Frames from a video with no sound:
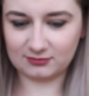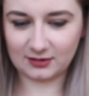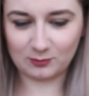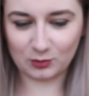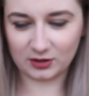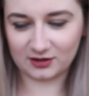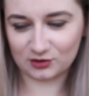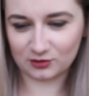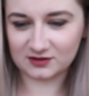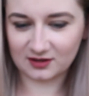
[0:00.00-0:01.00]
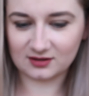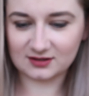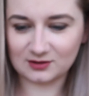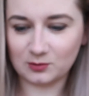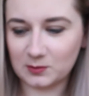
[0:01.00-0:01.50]
I'm pretty sure it's gonna
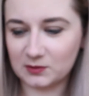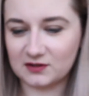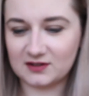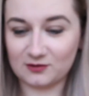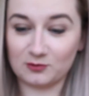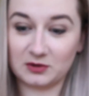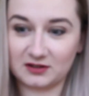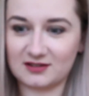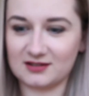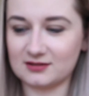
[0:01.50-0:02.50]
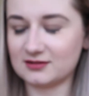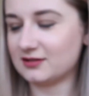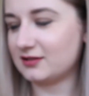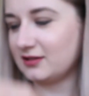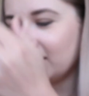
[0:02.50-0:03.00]
still be positive, but still.
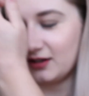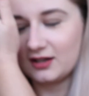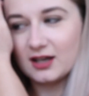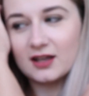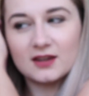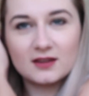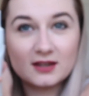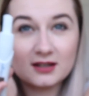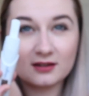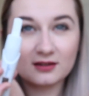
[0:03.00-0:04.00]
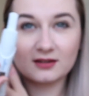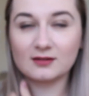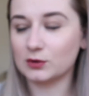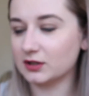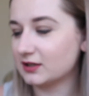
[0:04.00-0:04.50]
And then this
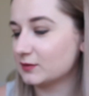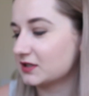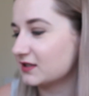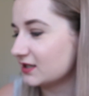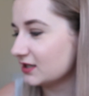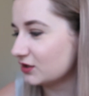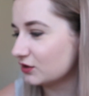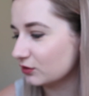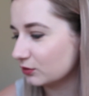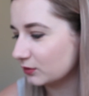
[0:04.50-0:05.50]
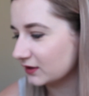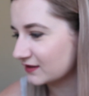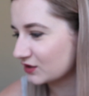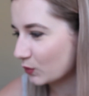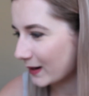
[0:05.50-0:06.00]
one, which is digital,
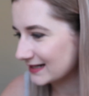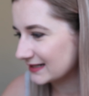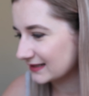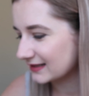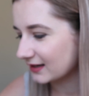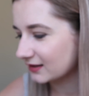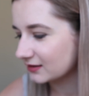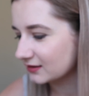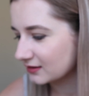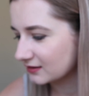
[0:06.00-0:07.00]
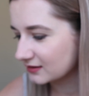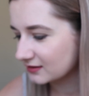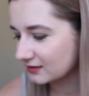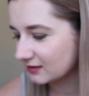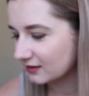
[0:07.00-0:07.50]
is 20 seconds.